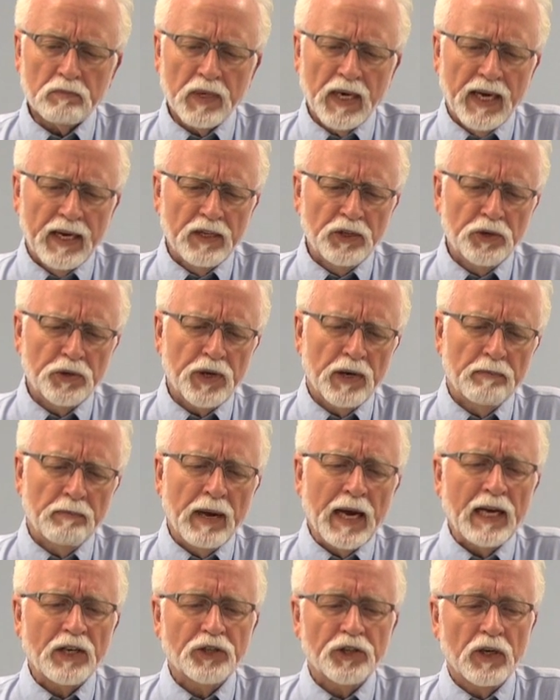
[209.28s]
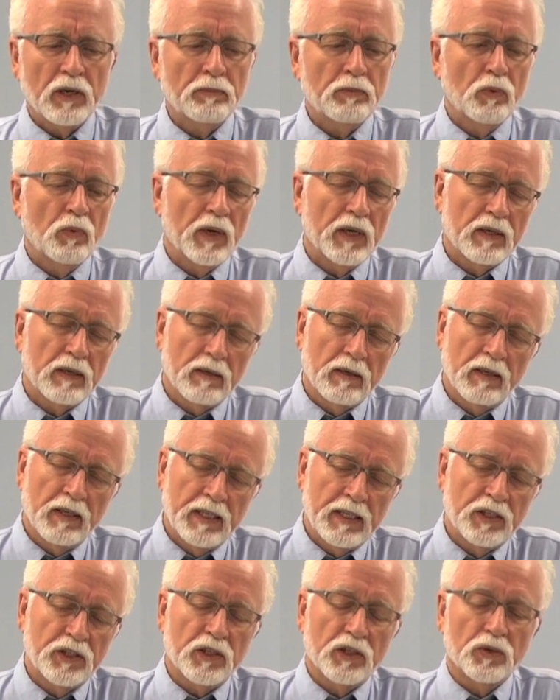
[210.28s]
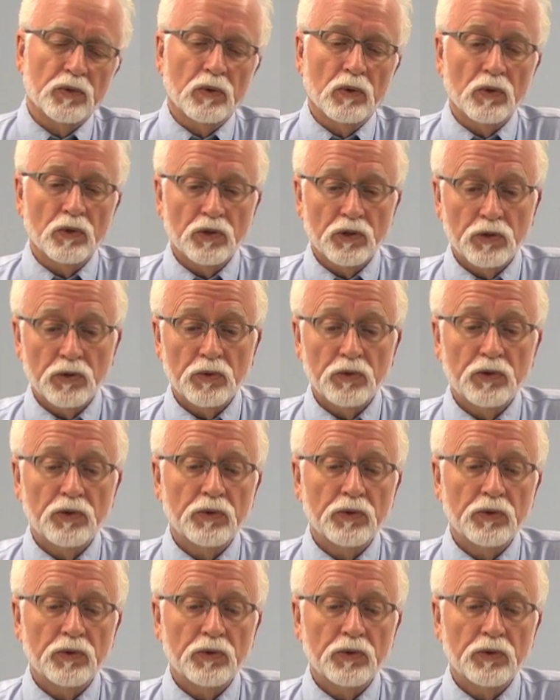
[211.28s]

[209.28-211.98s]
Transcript: and you can match up what these controls do